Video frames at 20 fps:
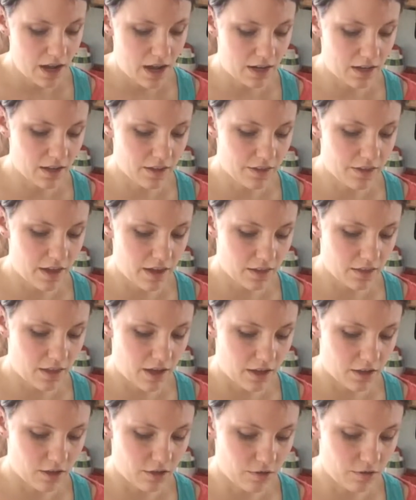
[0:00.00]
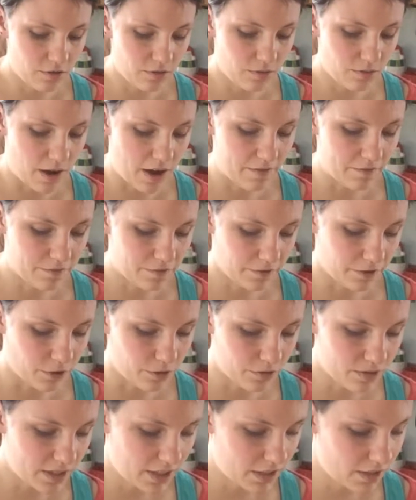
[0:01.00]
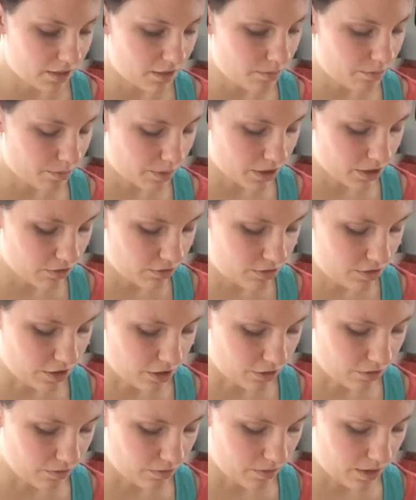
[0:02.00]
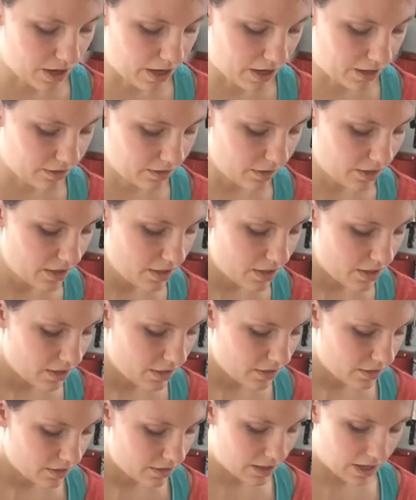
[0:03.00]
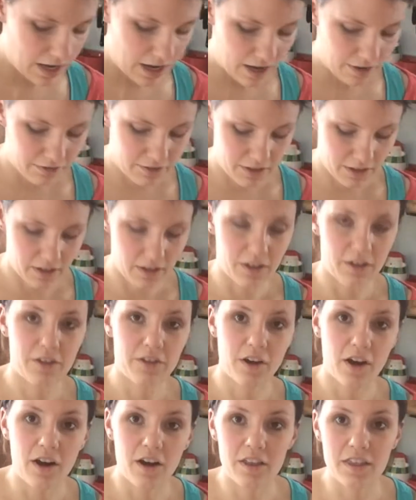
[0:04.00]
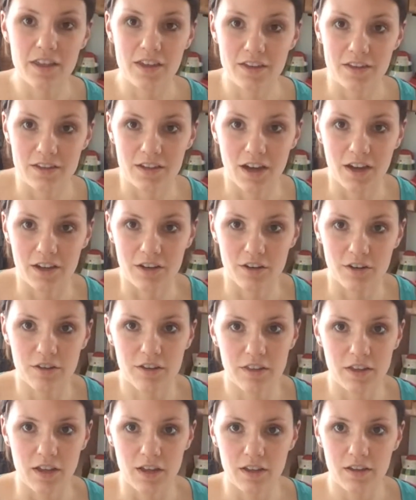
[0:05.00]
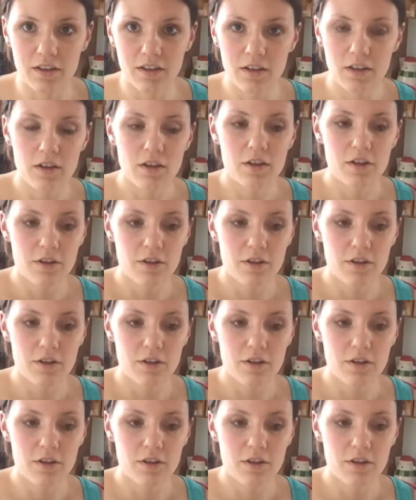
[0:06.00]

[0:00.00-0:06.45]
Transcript: anything that you want frozen but you don't want to have to thaw the entire thing.